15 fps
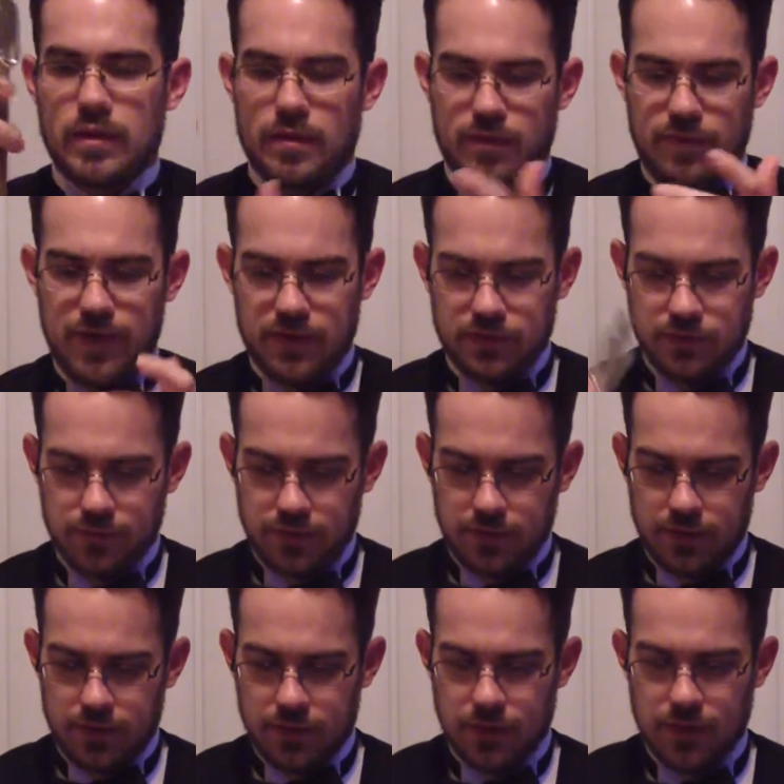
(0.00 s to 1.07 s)

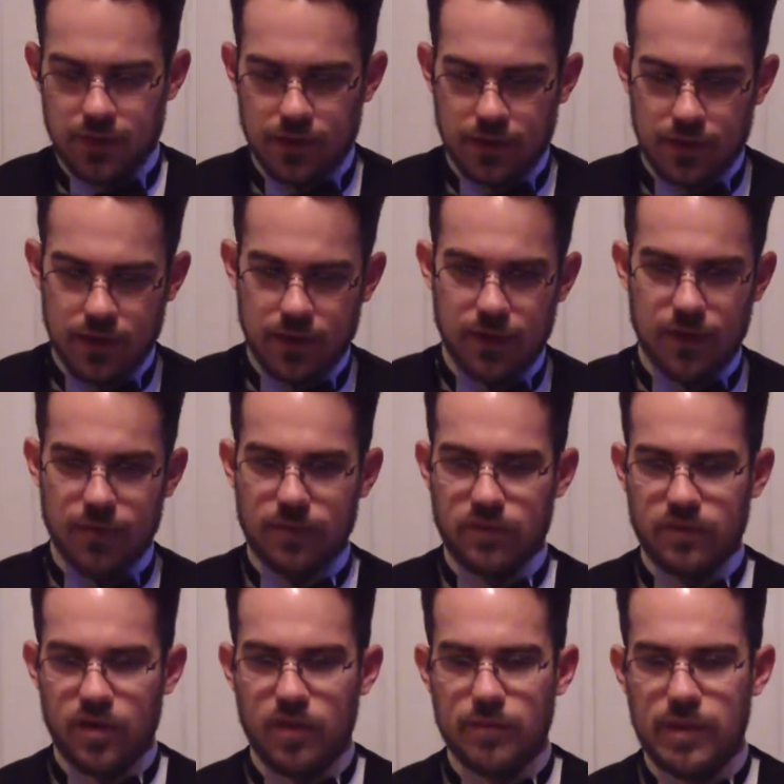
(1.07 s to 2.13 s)
effectively
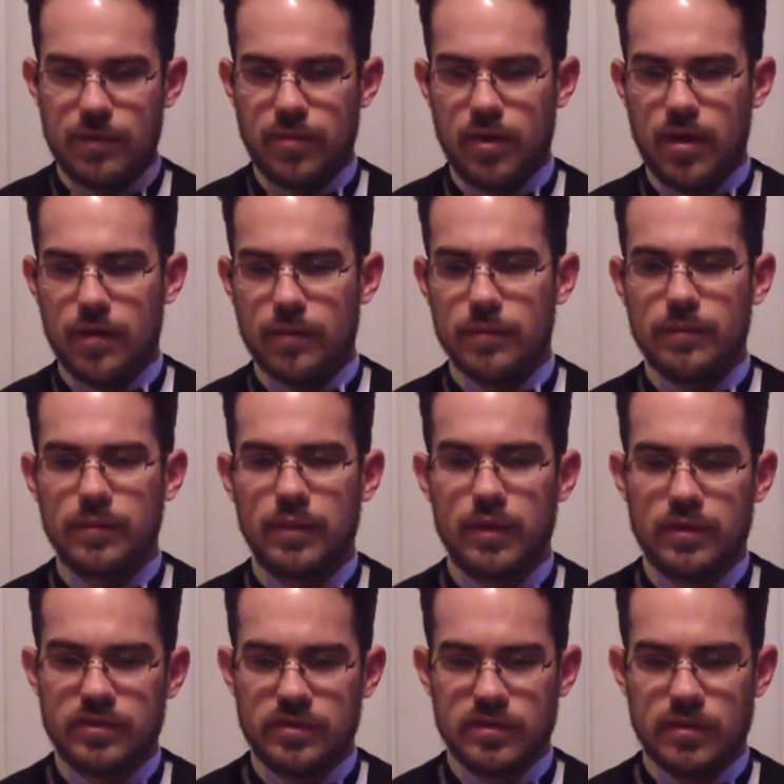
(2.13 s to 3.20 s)
solved my problem.
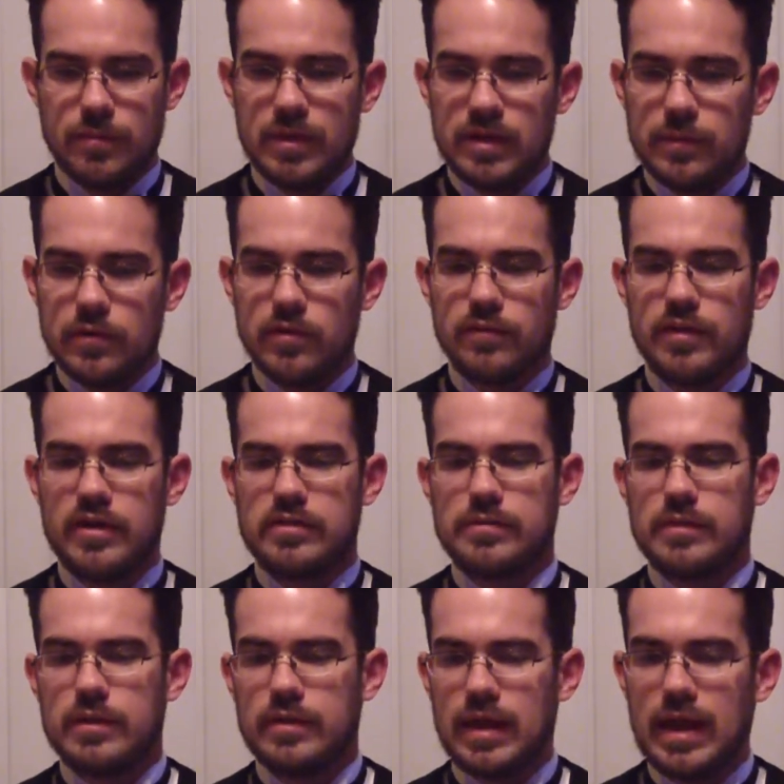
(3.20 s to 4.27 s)
This is a minimal
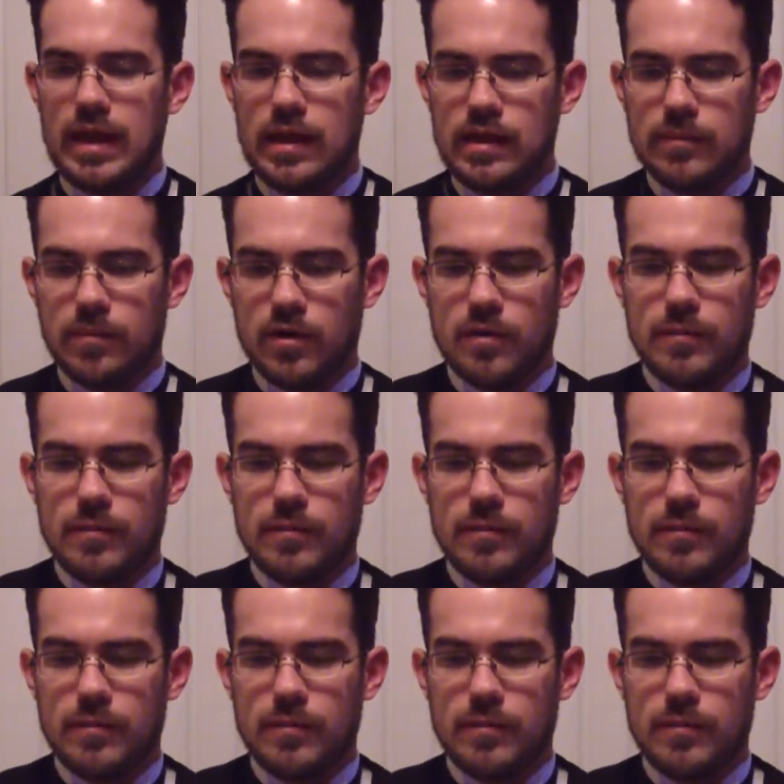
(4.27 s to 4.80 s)
investment that any bar